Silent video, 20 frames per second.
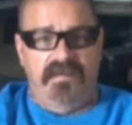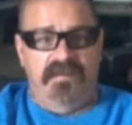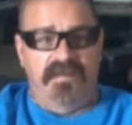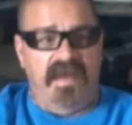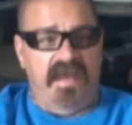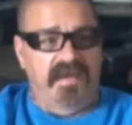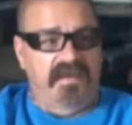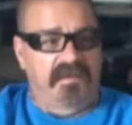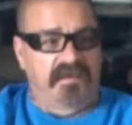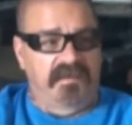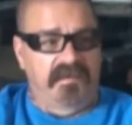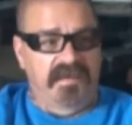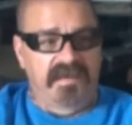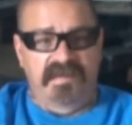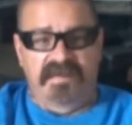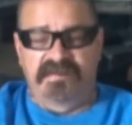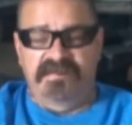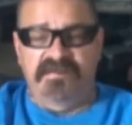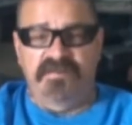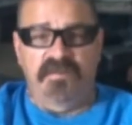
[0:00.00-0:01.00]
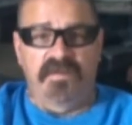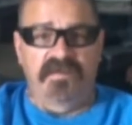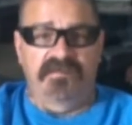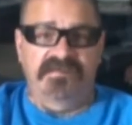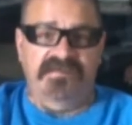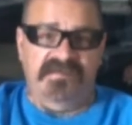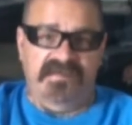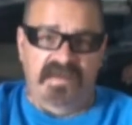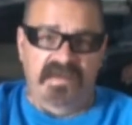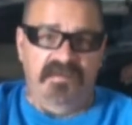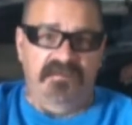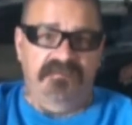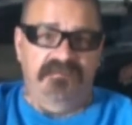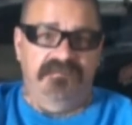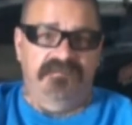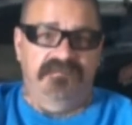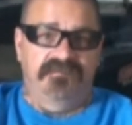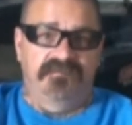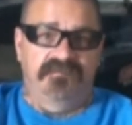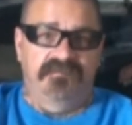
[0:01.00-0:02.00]
that are in a 12-step
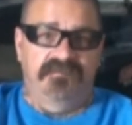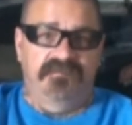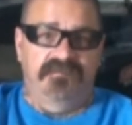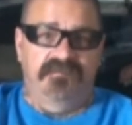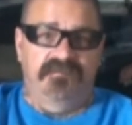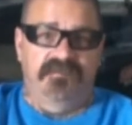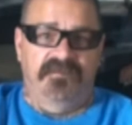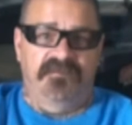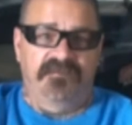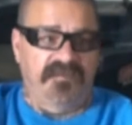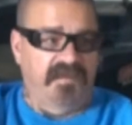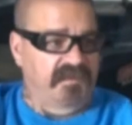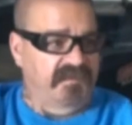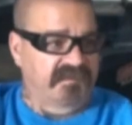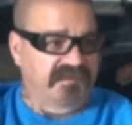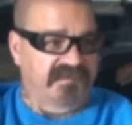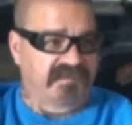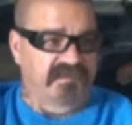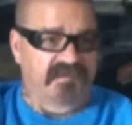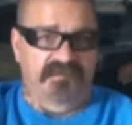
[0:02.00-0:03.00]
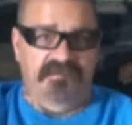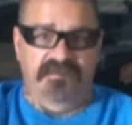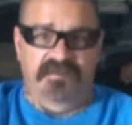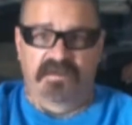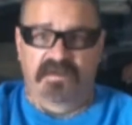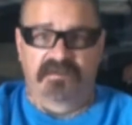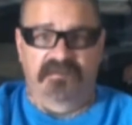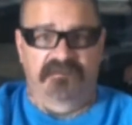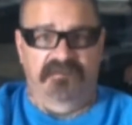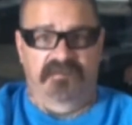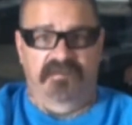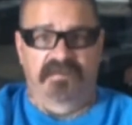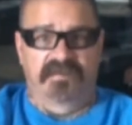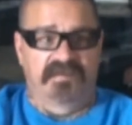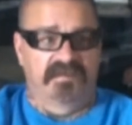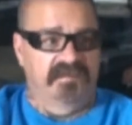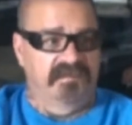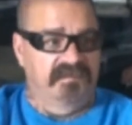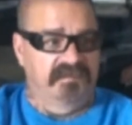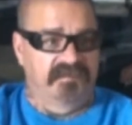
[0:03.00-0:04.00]
fellowship,
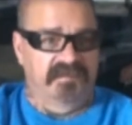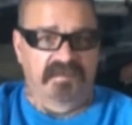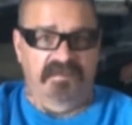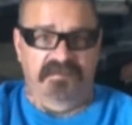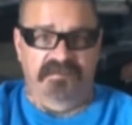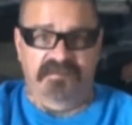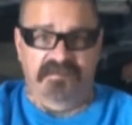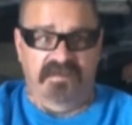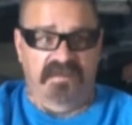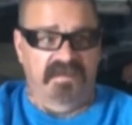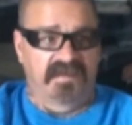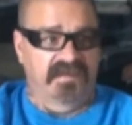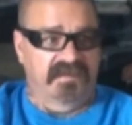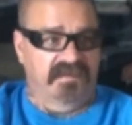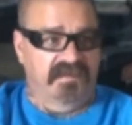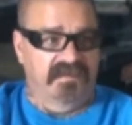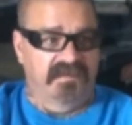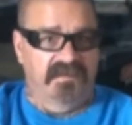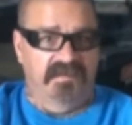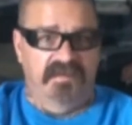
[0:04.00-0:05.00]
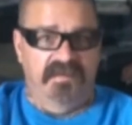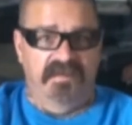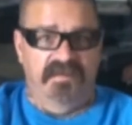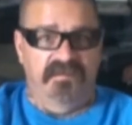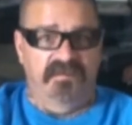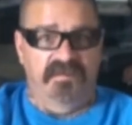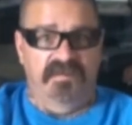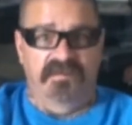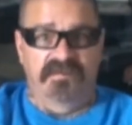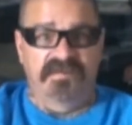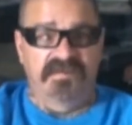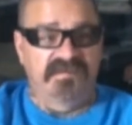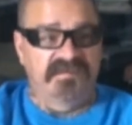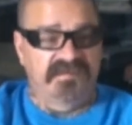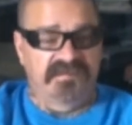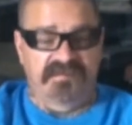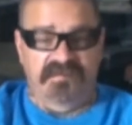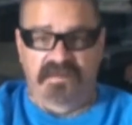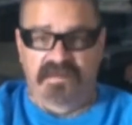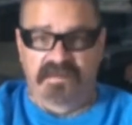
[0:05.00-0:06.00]
drug-free. We don't drink, we don't
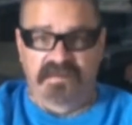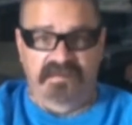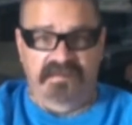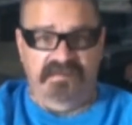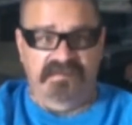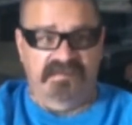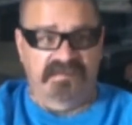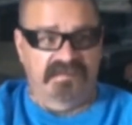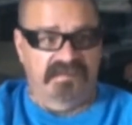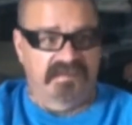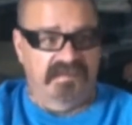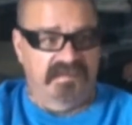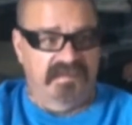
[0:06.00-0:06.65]
use drugs.